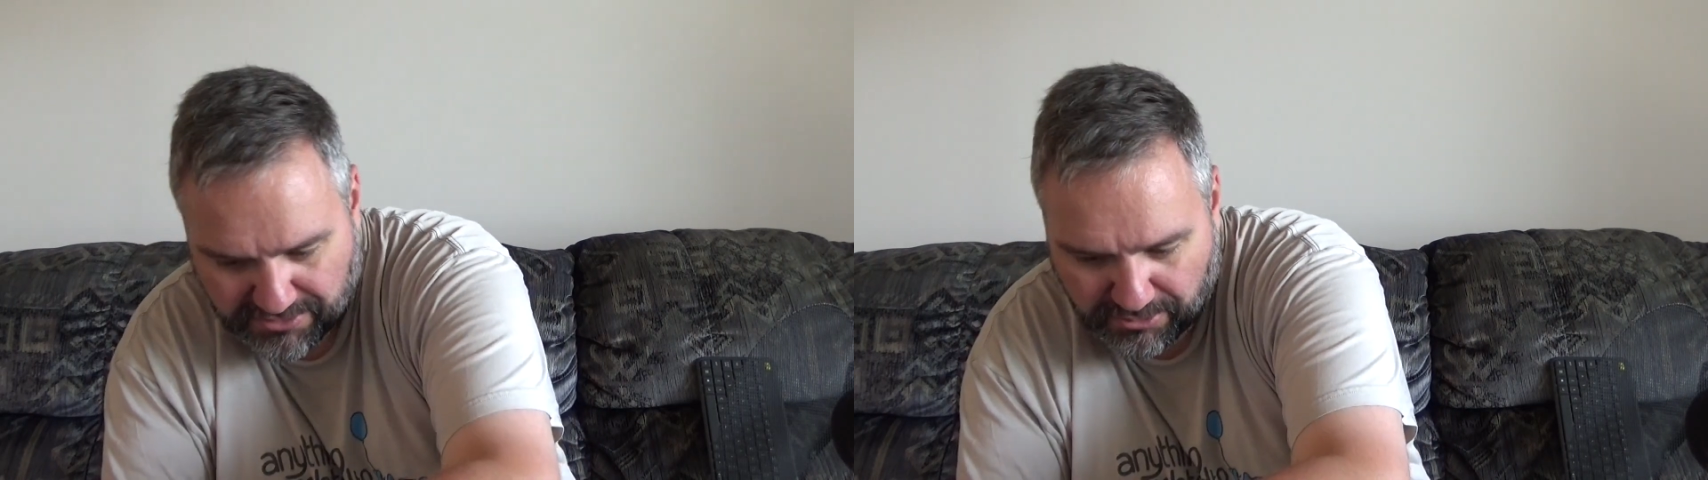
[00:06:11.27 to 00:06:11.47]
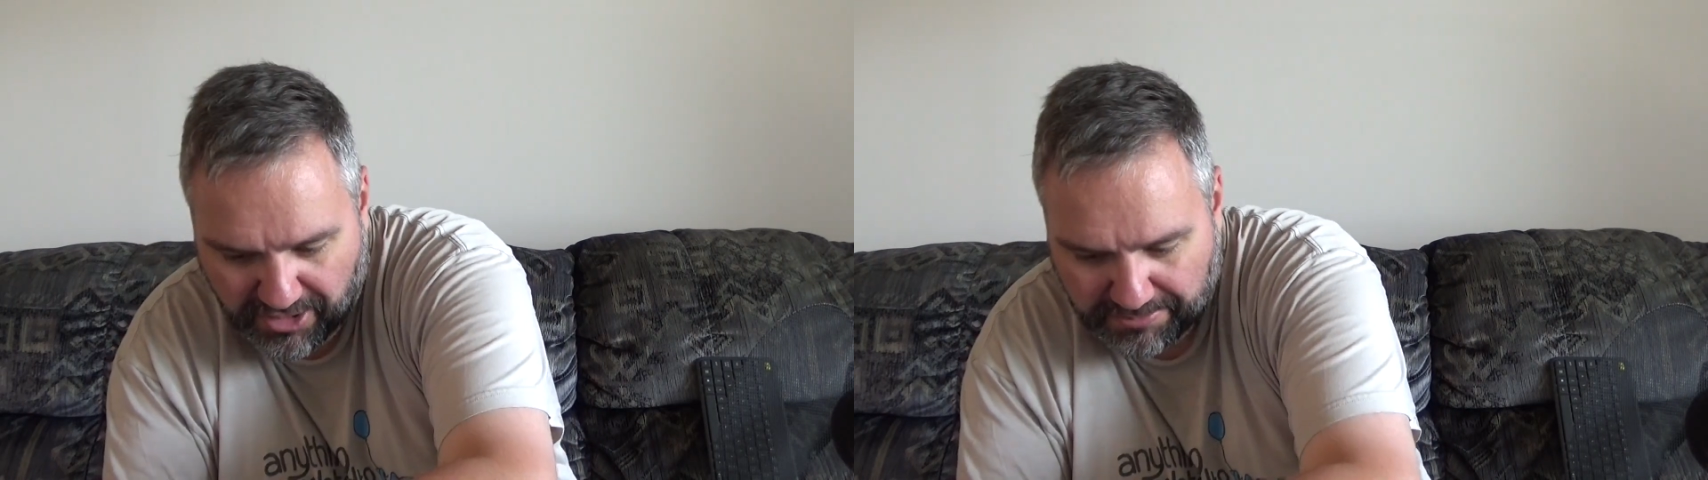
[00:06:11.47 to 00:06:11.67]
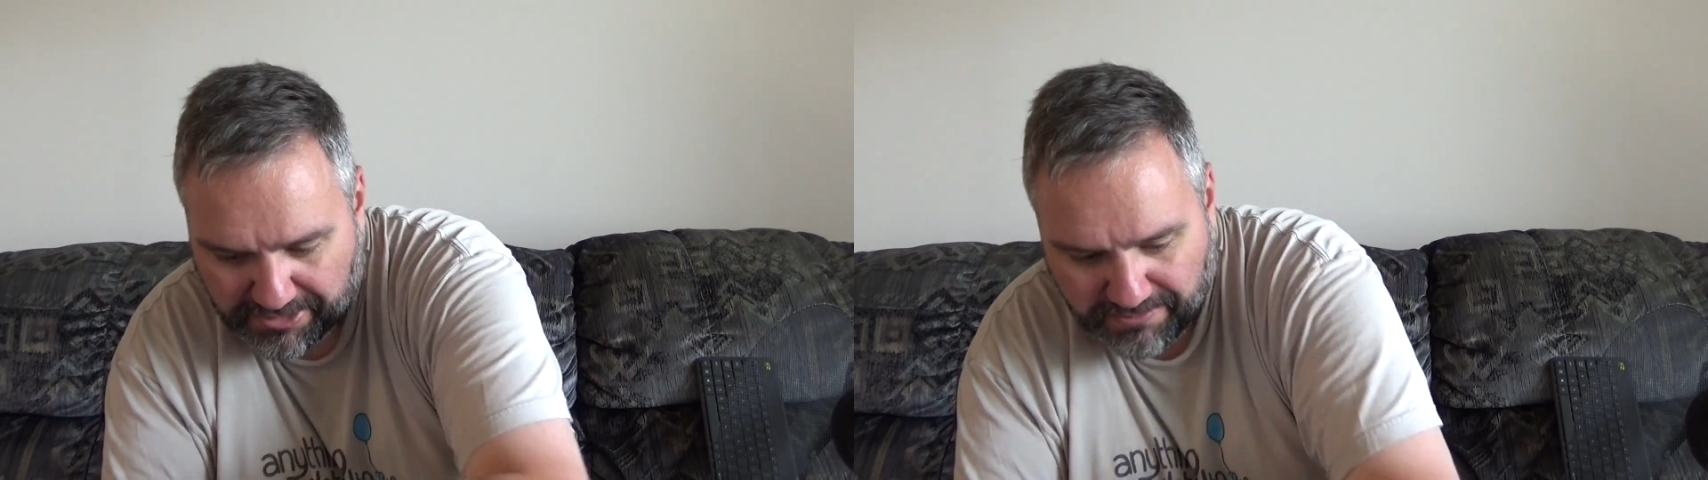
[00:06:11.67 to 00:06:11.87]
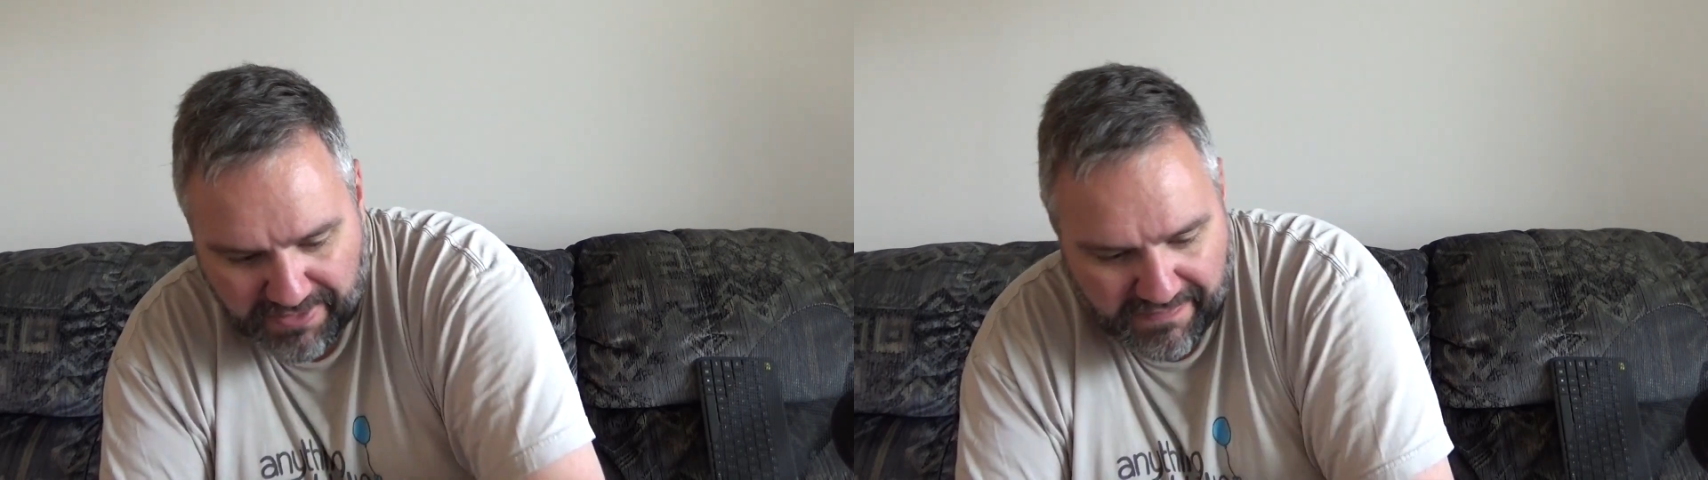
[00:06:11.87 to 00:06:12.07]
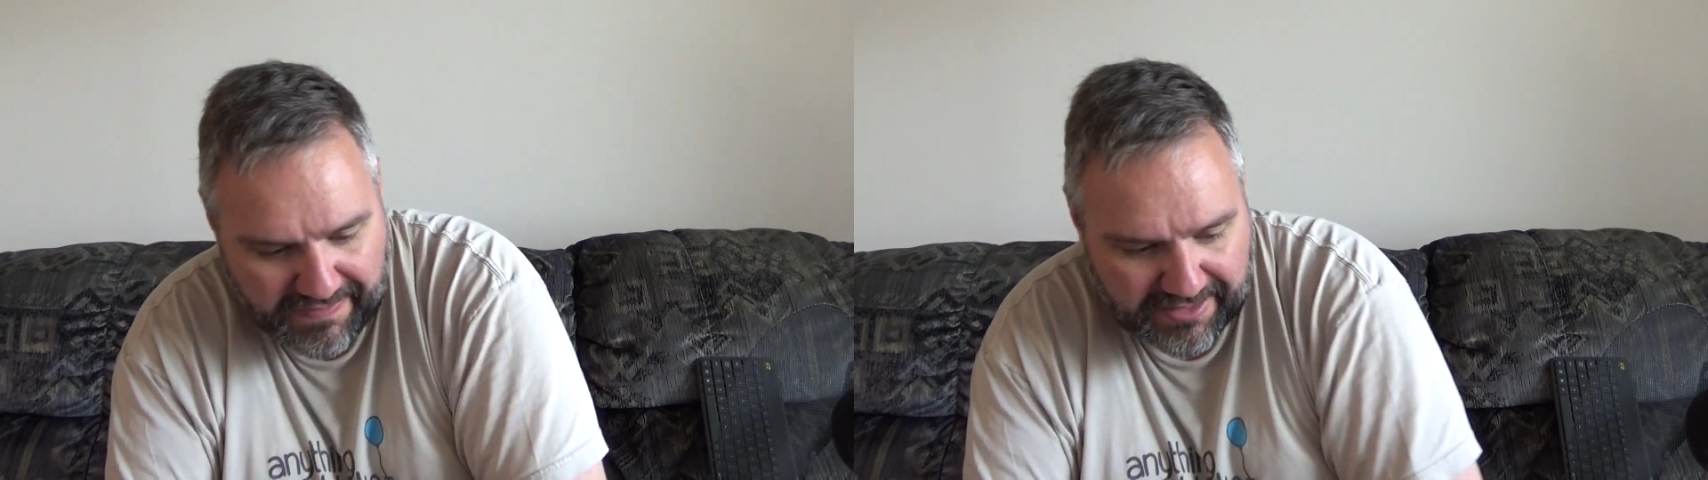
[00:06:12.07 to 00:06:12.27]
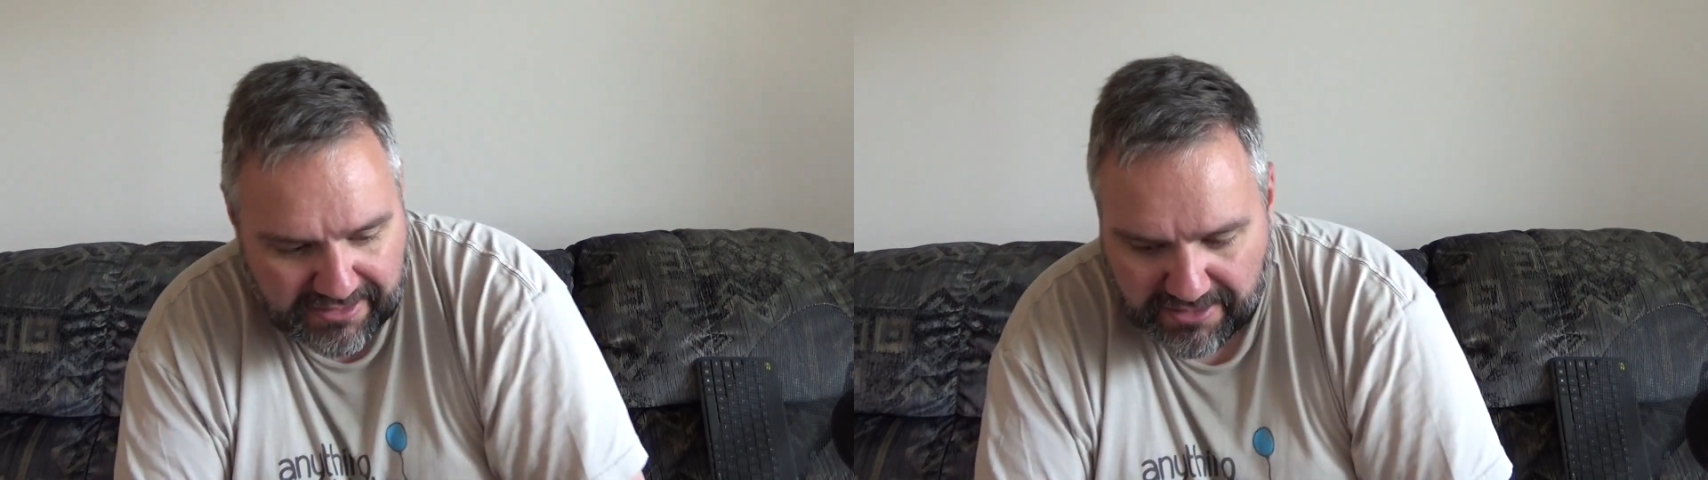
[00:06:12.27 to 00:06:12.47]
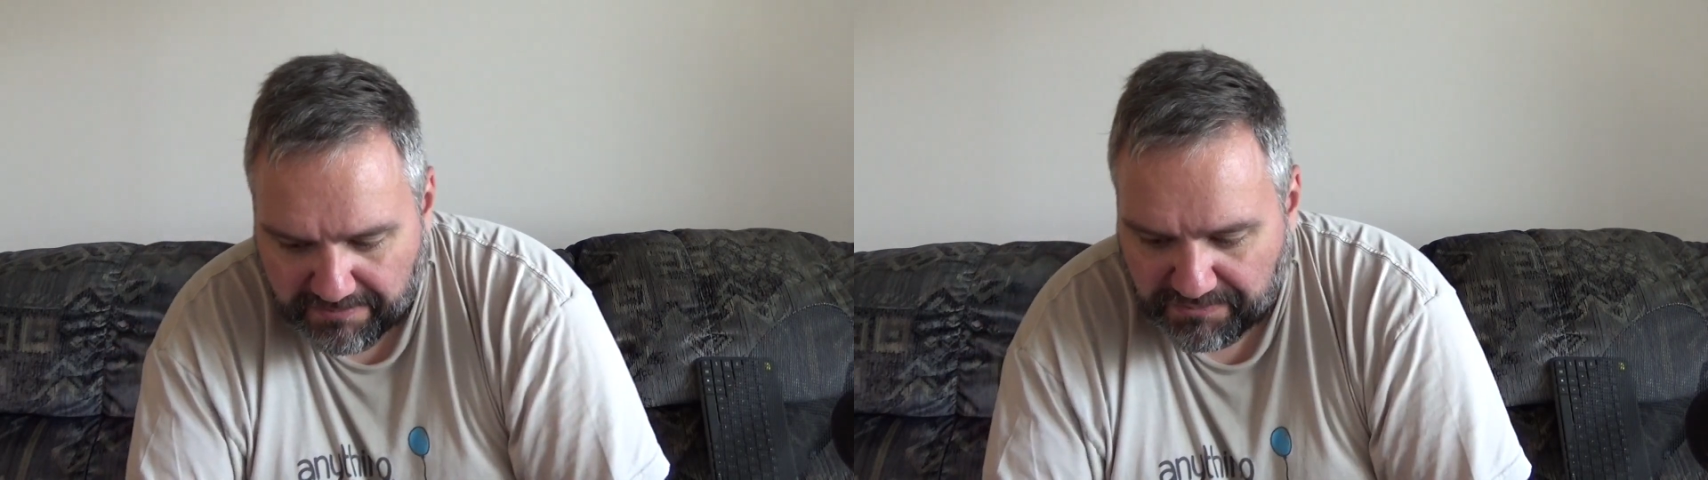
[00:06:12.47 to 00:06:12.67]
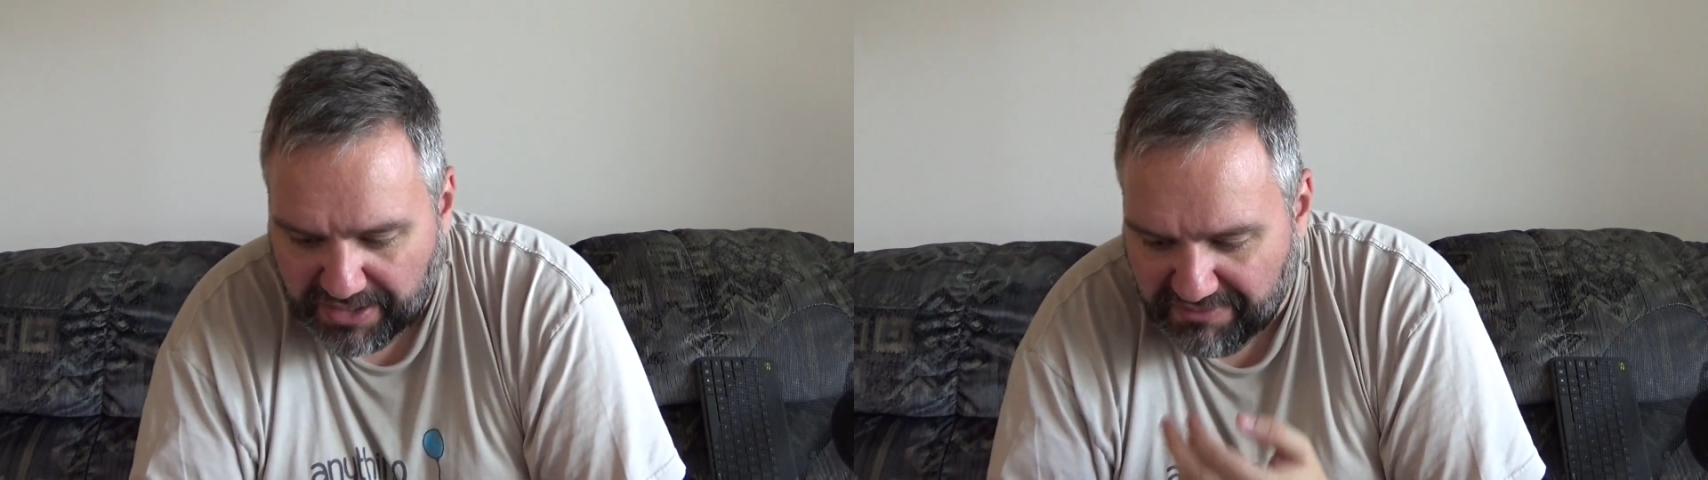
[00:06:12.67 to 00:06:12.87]
the Whopper.
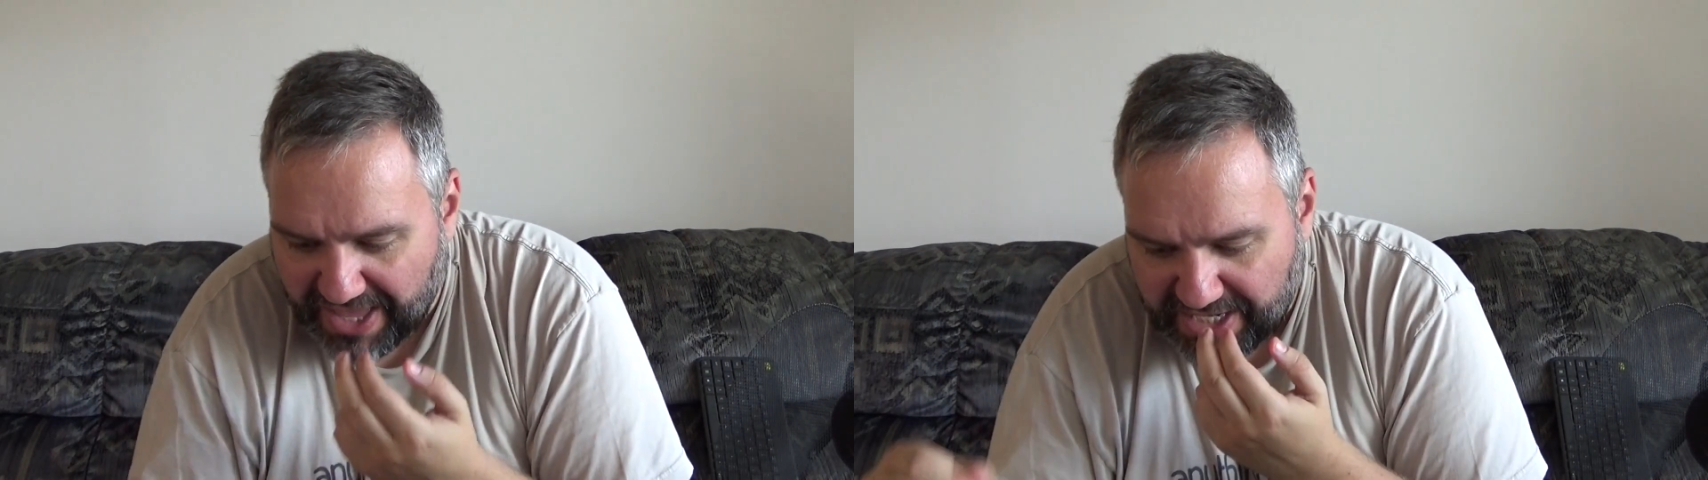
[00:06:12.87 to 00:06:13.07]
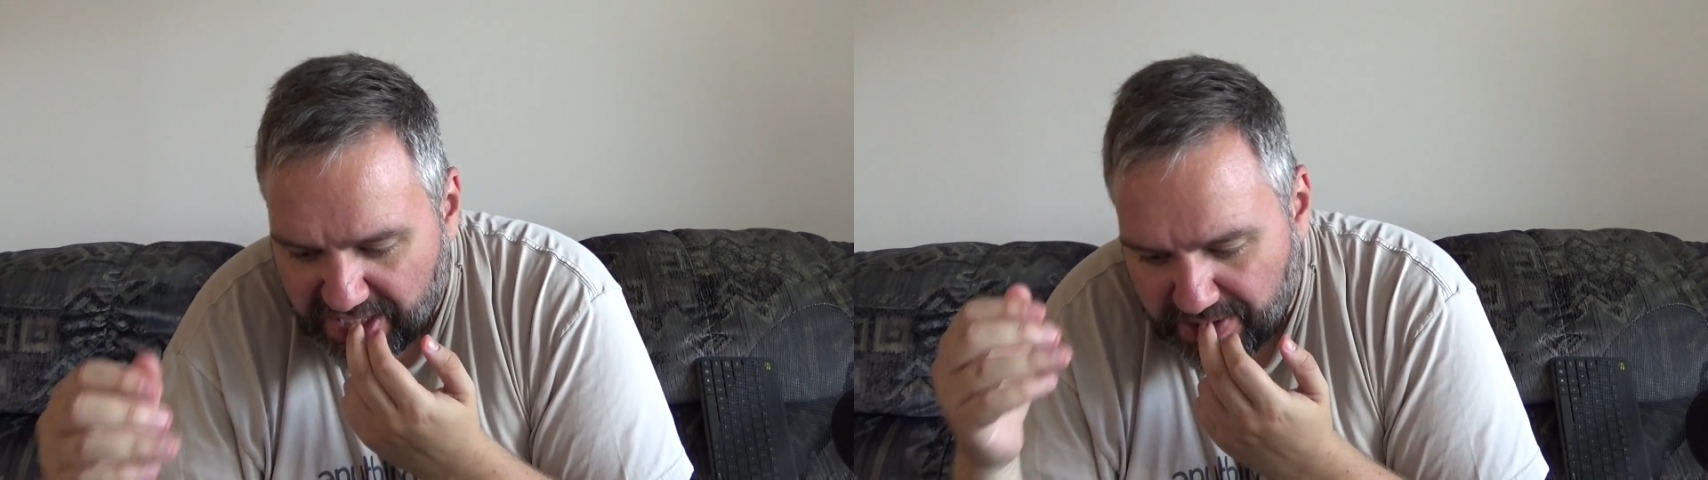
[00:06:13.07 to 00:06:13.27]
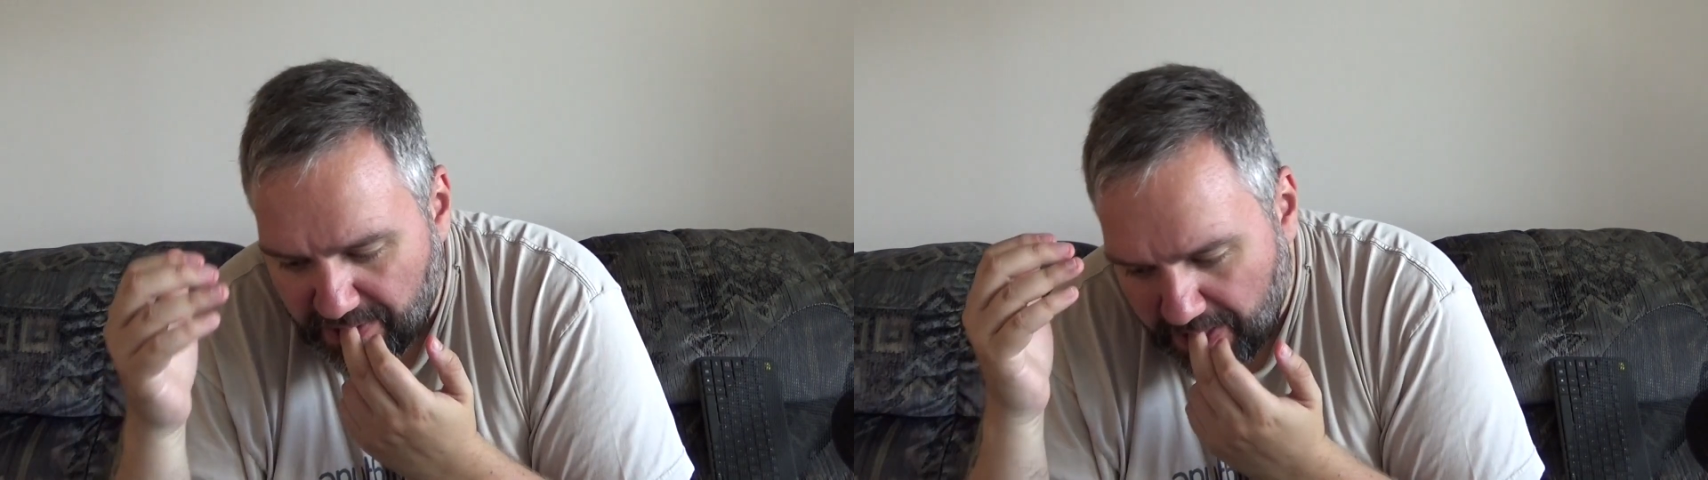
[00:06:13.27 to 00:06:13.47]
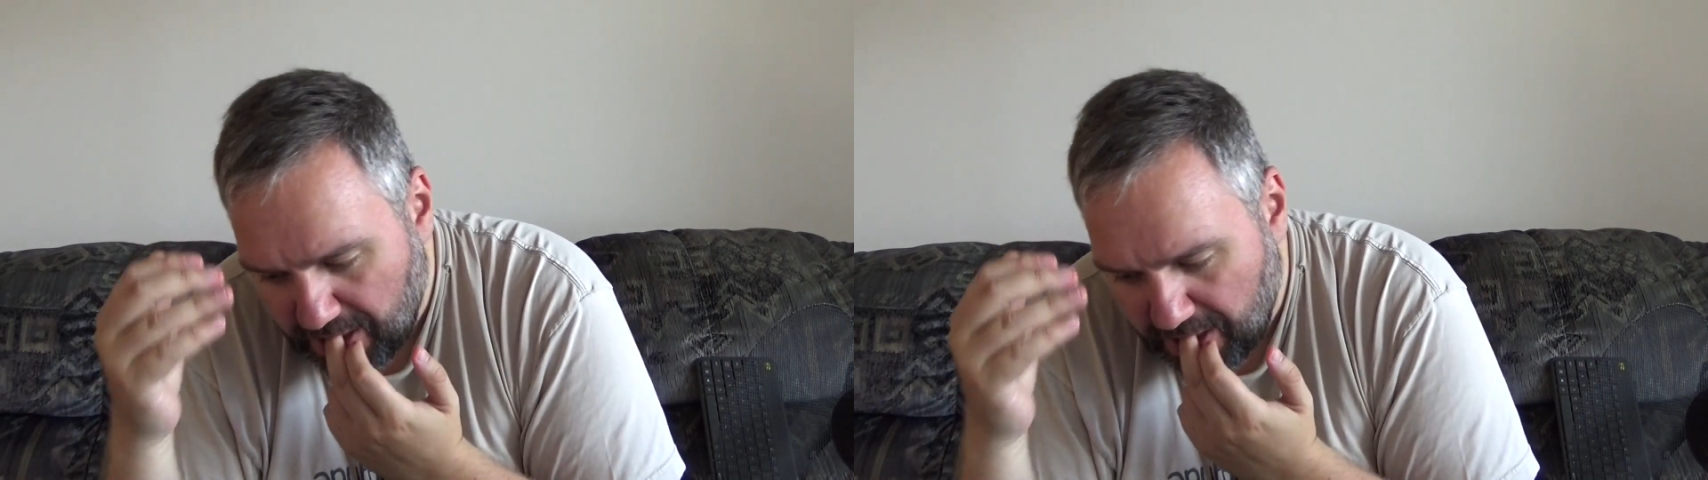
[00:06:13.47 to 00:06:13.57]
They've added